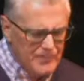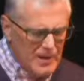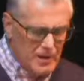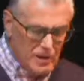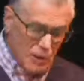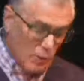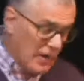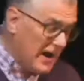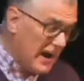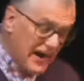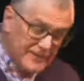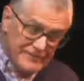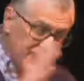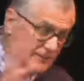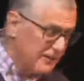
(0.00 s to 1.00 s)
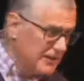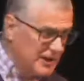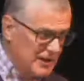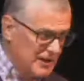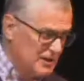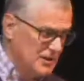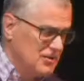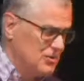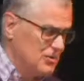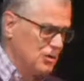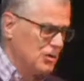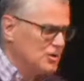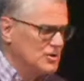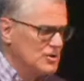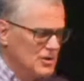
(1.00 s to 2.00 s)
in a way I've never done in this
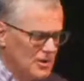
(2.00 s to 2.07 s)
church,